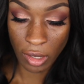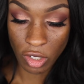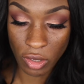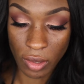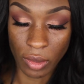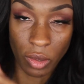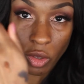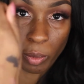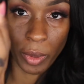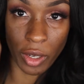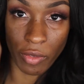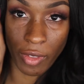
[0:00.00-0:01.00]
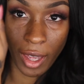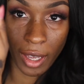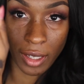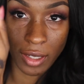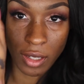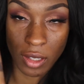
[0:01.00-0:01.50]
just a little bit of
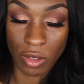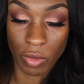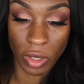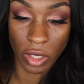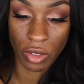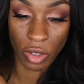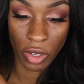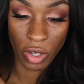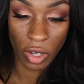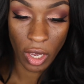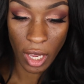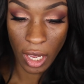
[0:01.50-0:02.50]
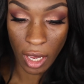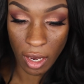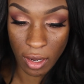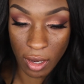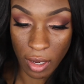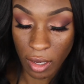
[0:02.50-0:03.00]
that because it's really dark
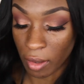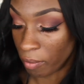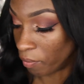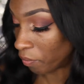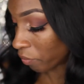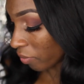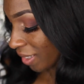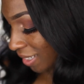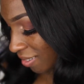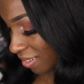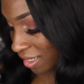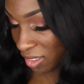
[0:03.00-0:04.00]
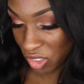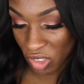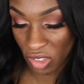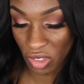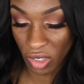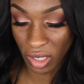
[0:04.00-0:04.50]
and I don't know, it's
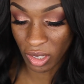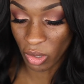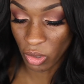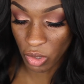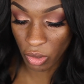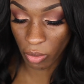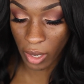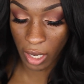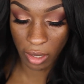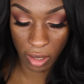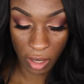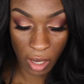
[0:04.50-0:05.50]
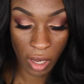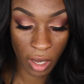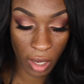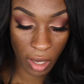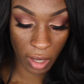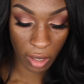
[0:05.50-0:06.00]
just a little too red.
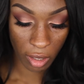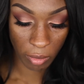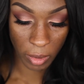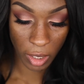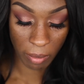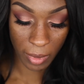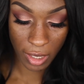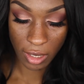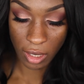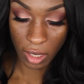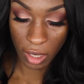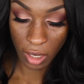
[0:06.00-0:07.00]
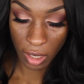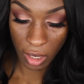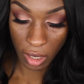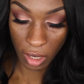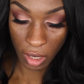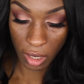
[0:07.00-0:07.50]
And I'll be mixing
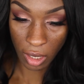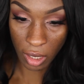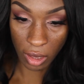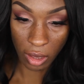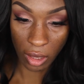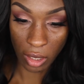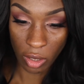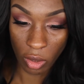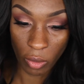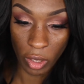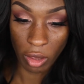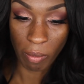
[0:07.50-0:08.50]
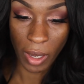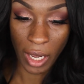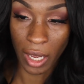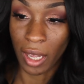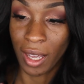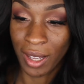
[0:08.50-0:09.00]
a little with
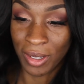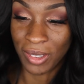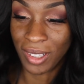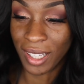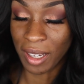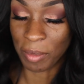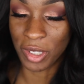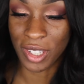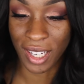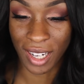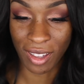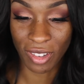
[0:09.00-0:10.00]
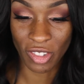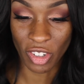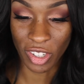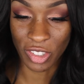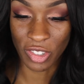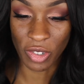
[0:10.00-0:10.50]
my, ooh, look, I'm using another
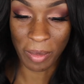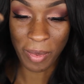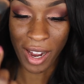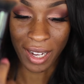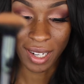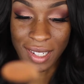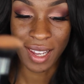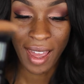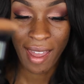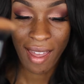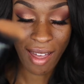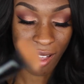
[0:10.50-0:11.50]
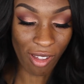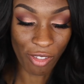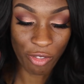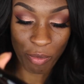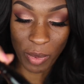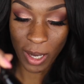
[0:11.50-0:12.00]
drugstore product,
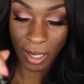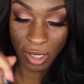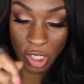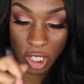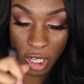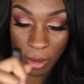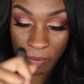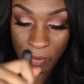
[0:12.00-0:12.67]
e.l.f. brush.